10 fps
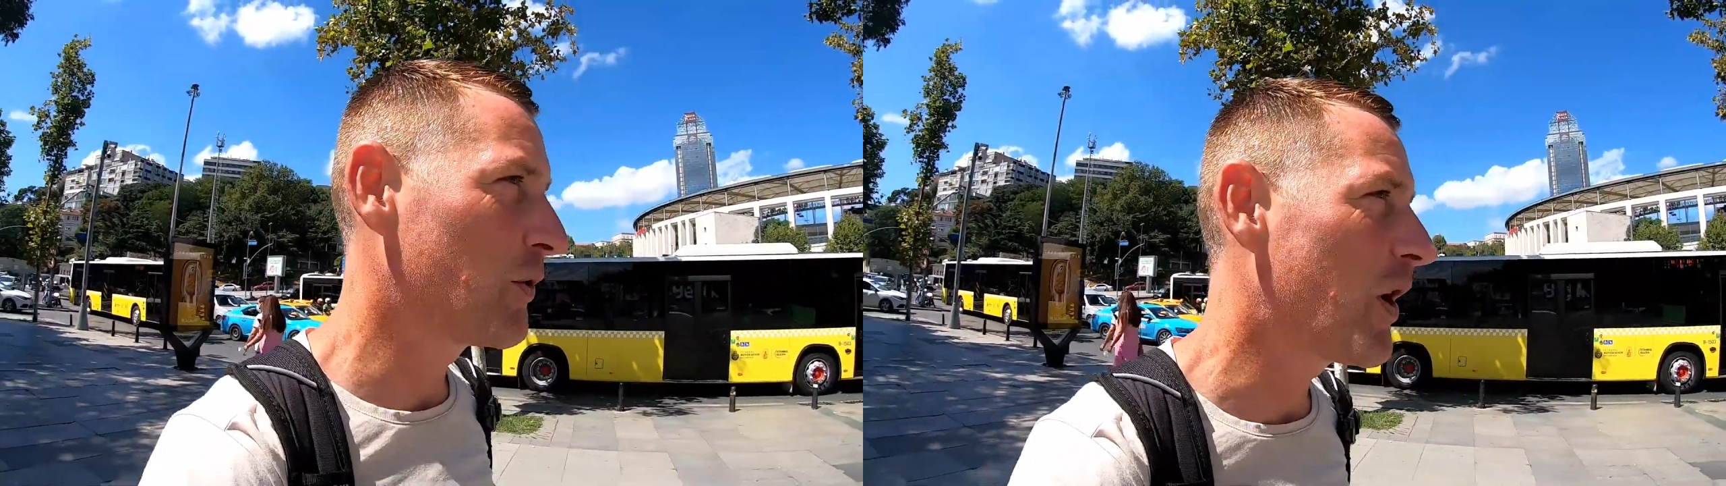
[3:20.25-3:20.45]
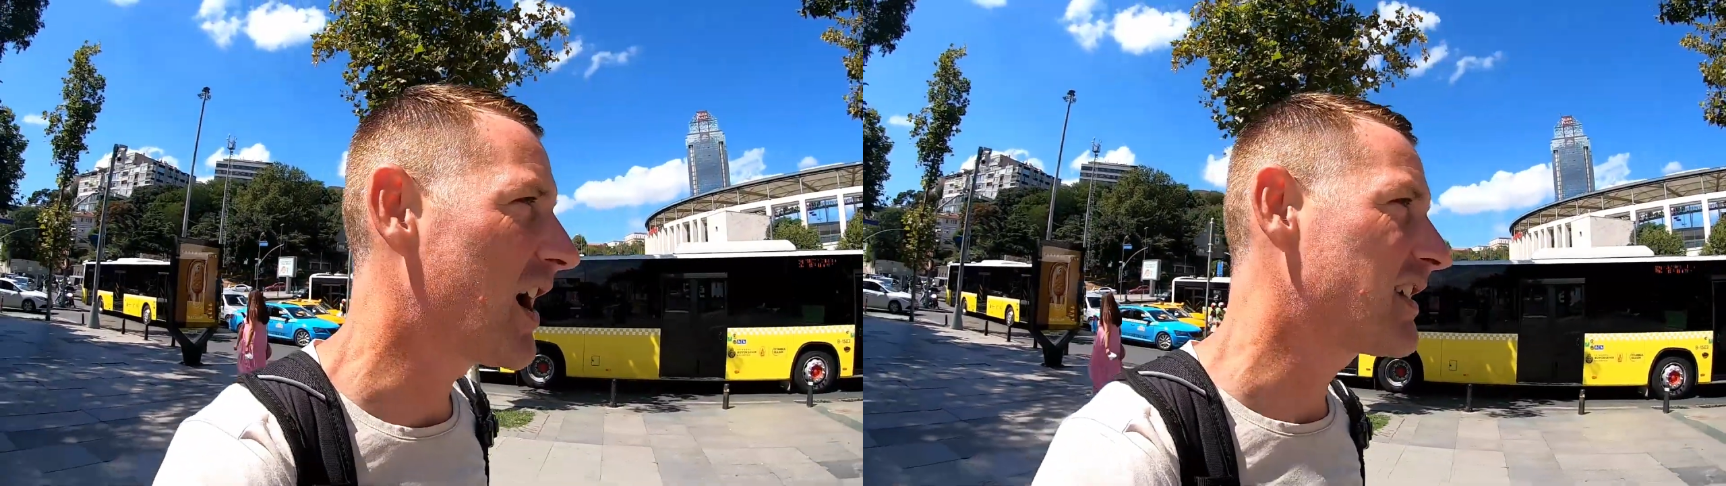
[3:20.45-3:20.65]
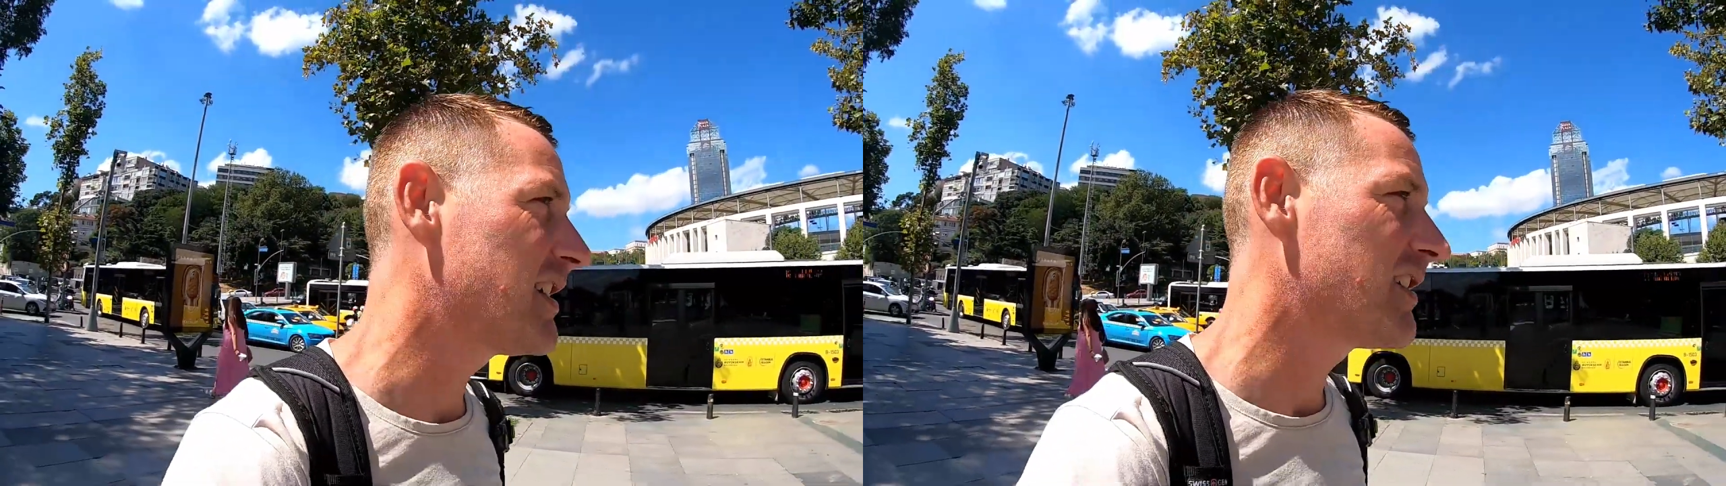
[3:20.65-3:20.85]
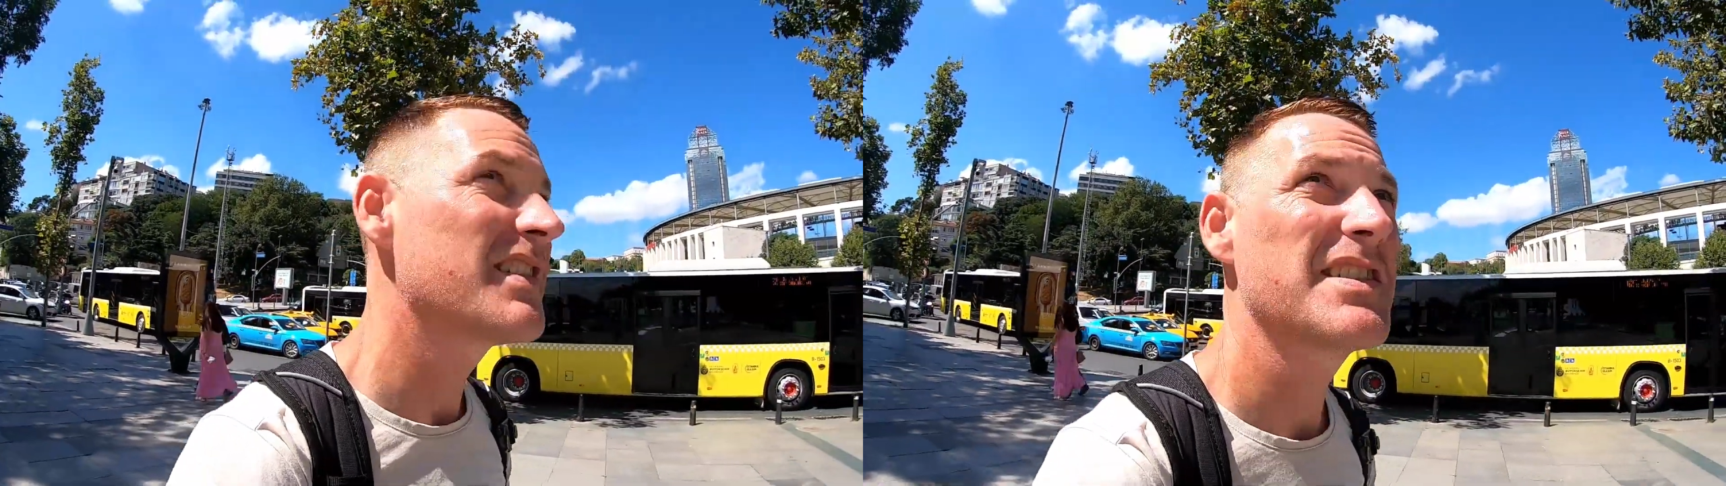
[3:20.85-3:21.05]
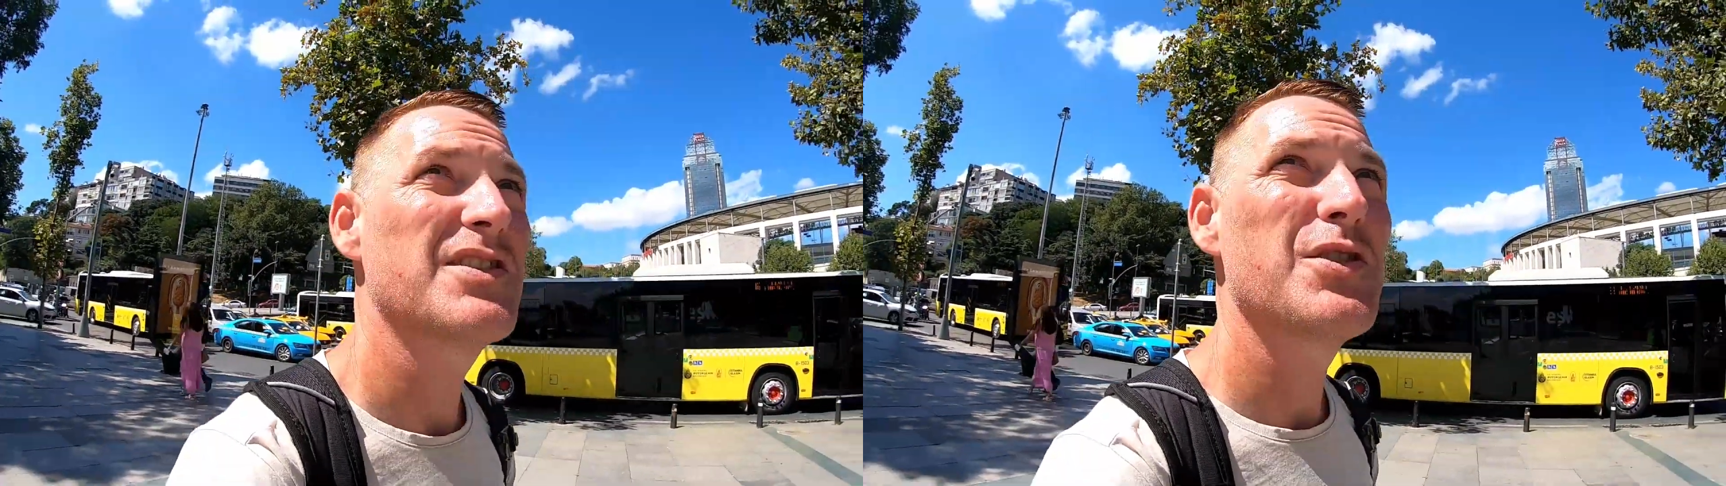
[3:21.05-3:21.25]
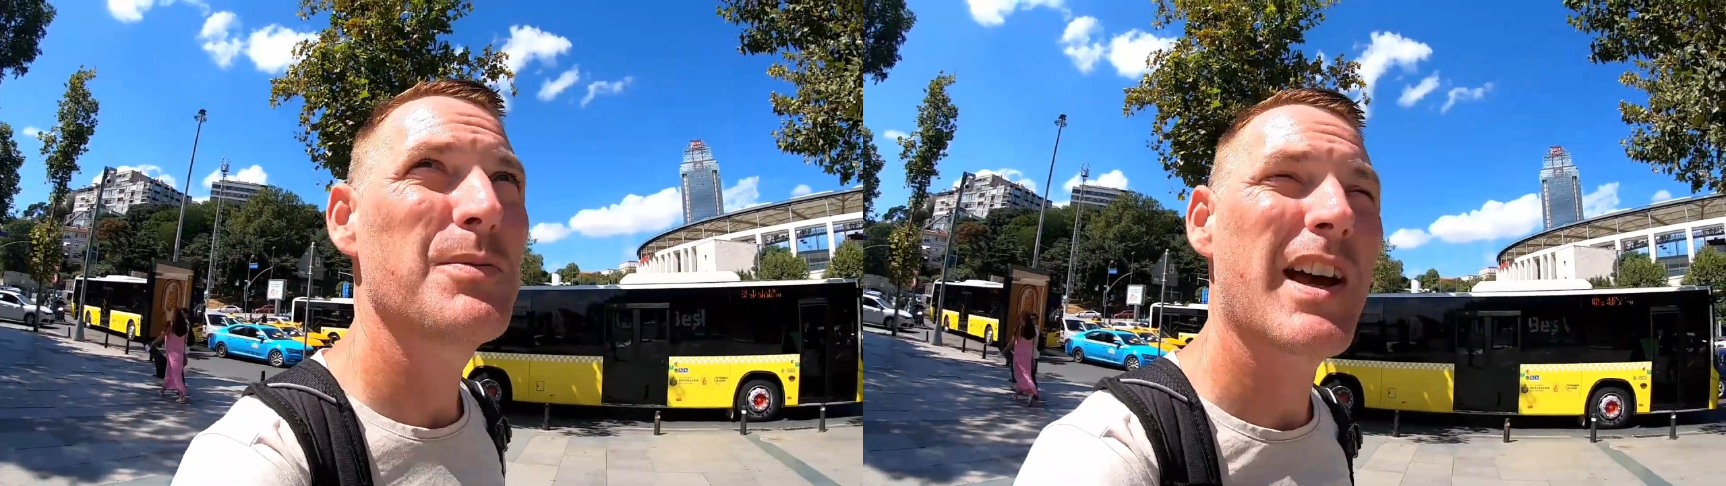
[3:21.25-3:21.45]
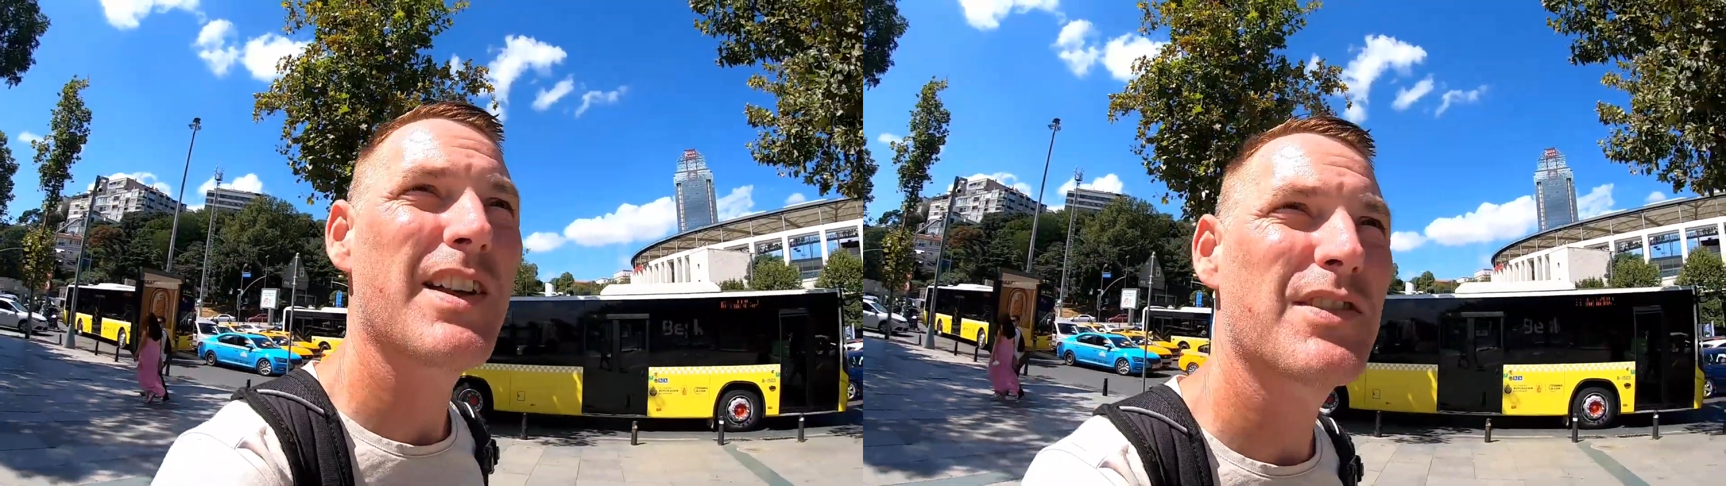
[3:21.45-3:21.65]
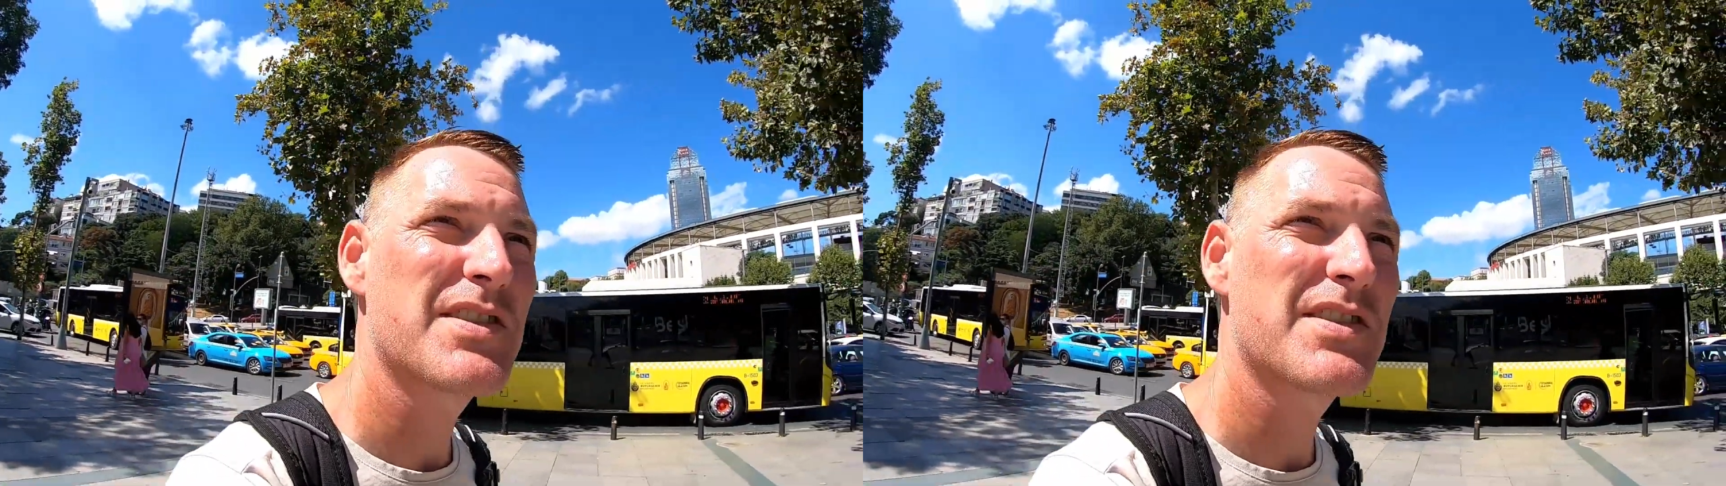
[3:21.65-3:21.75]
walk here isn't too bad.